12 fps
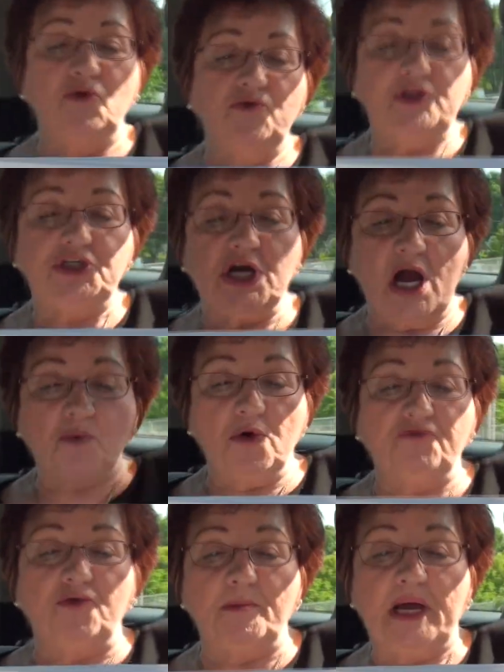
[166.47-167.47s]
moved
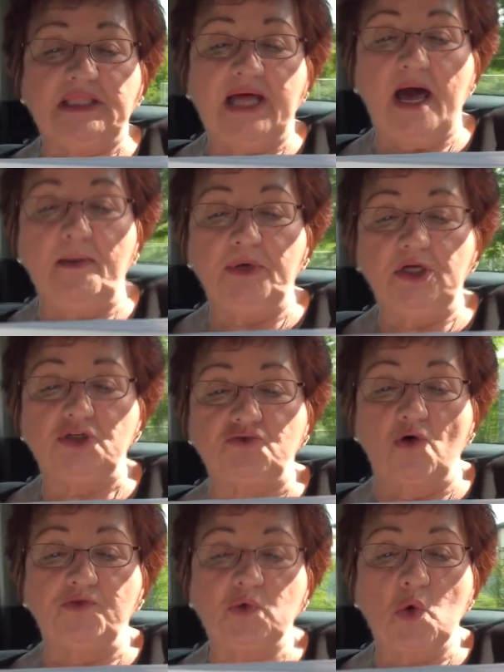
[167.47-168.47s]
chakra from my lap,
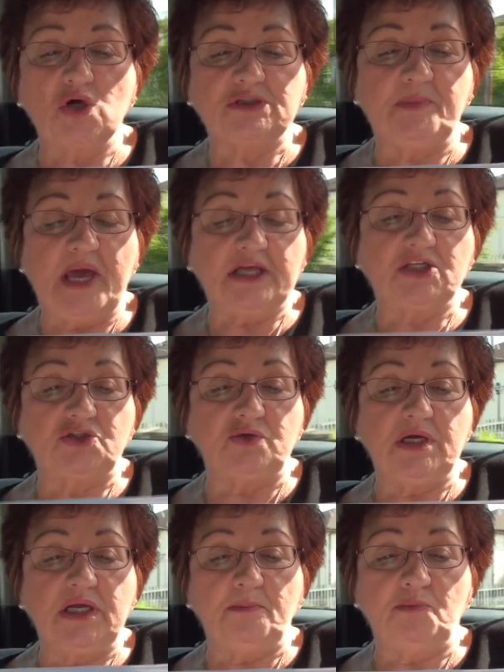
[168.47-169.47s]
drove across Bank
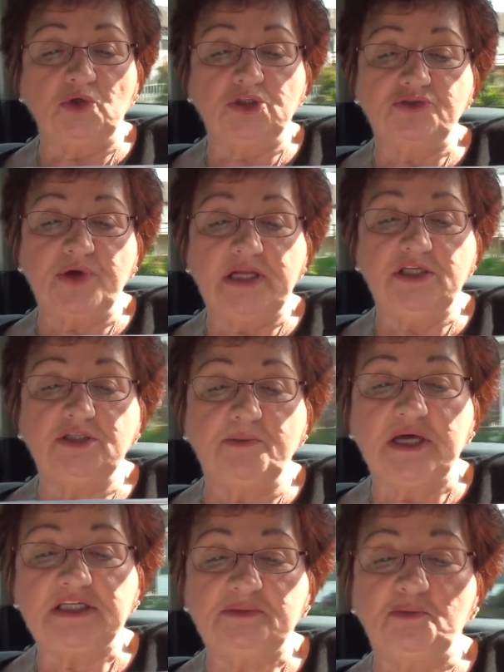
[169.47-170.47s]
Street, and pulled straight into
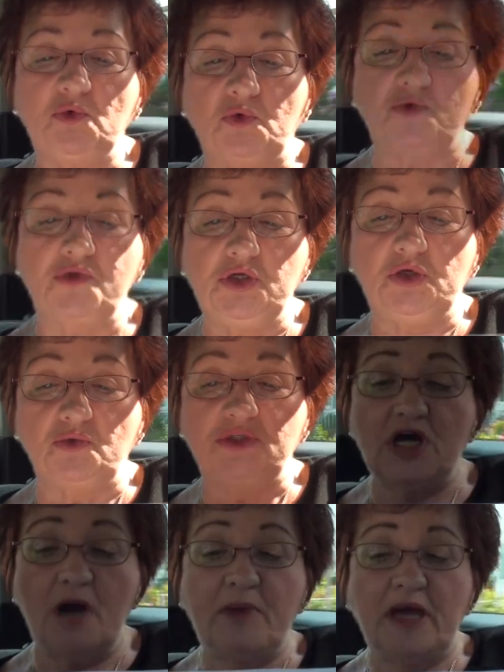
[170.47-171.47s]
my smooth, new
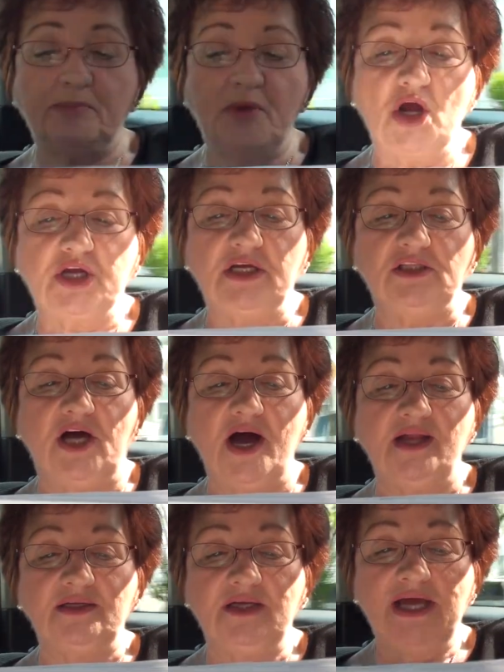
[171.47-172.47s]
tarmac parking
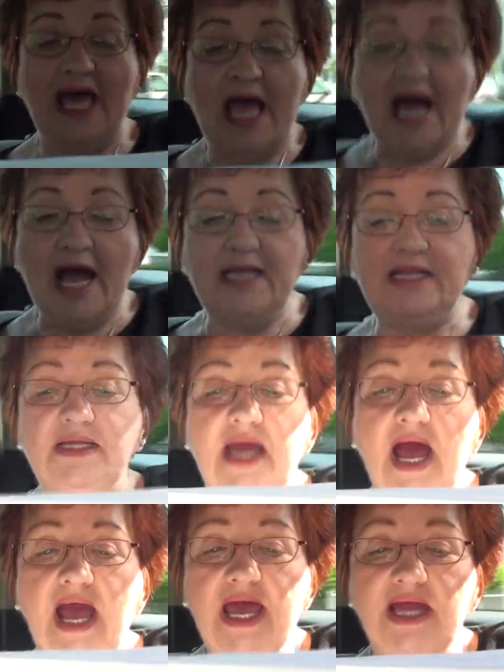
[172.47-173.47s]
lot. I, did,
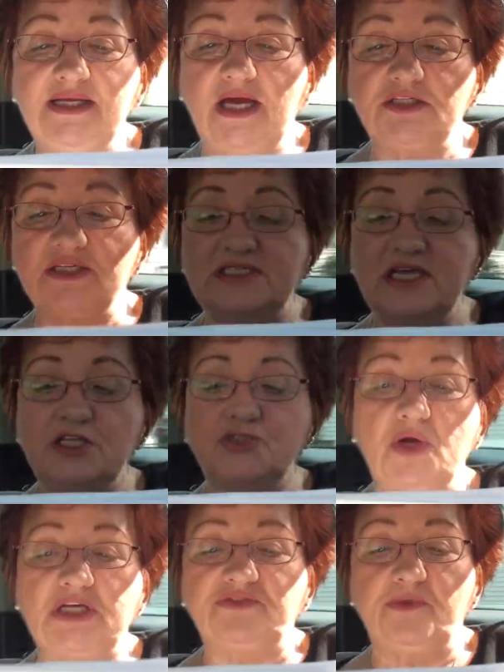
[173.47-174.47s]
I had yet to see the
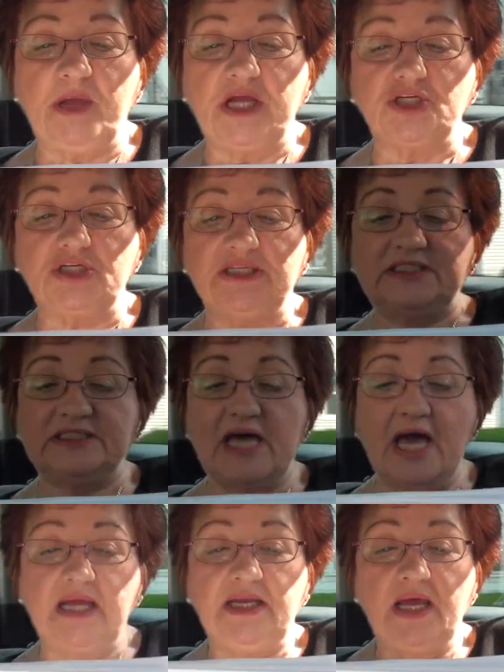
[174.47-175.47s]
transformation
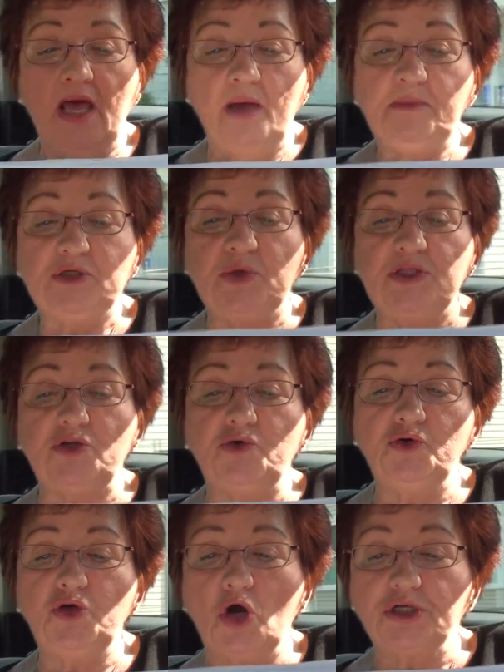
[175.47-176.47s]
inside. Between the
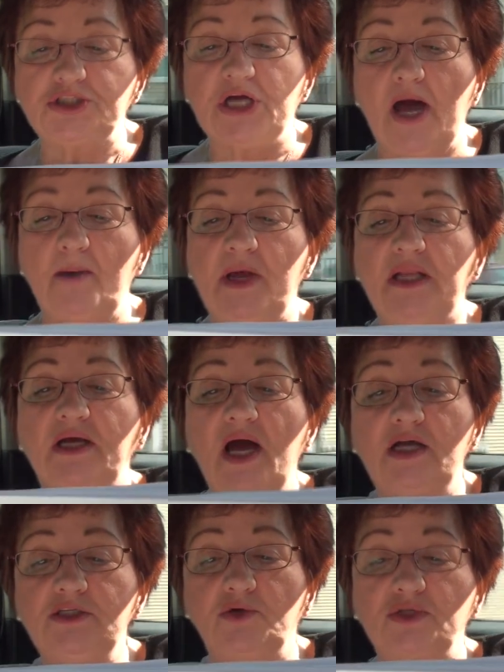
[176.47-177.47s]
New York job and
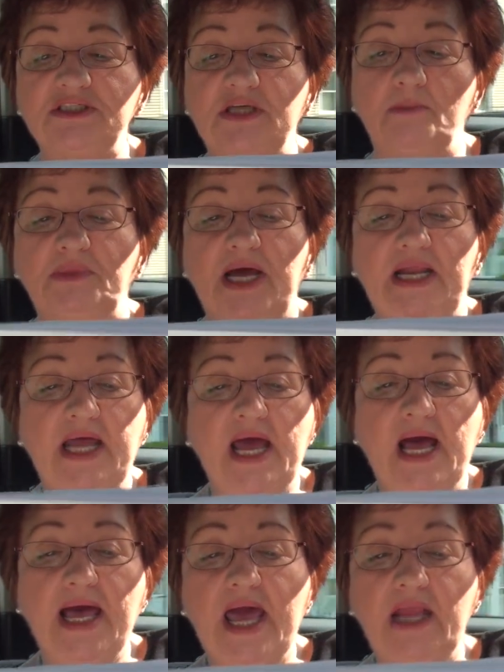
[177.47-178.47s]
condo to sublet,
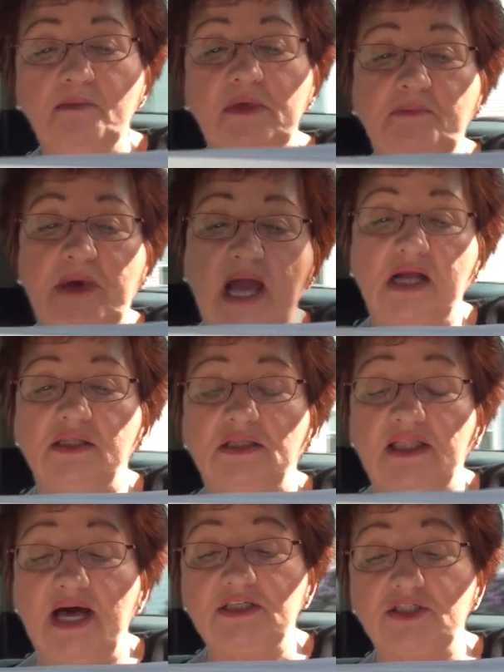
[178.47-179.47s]
I hadn't been back in
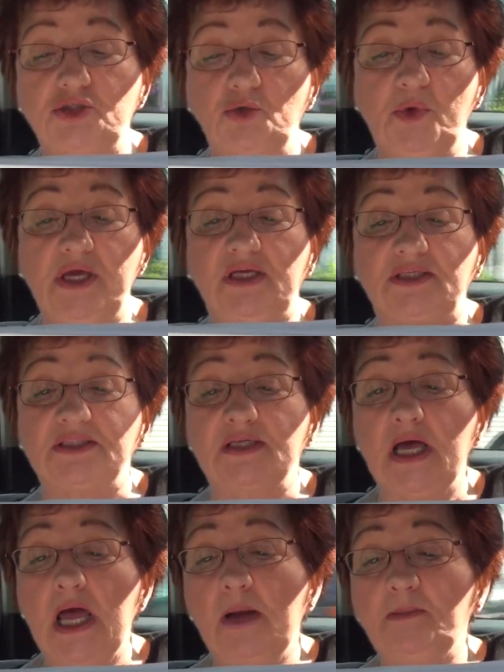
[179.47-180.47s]
the last two
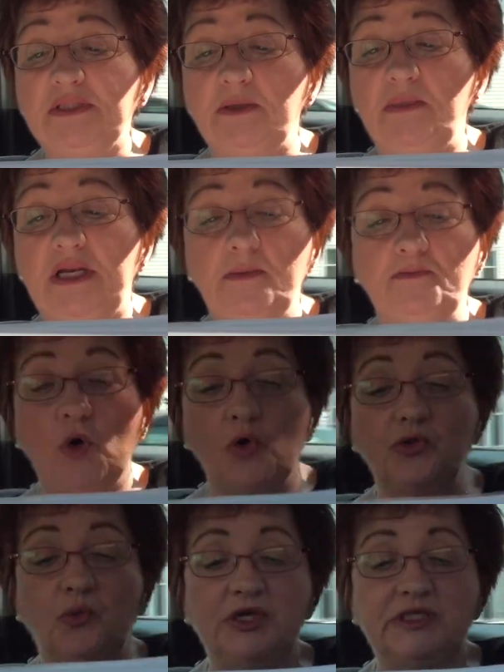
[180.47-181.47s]
weeks. But the minute both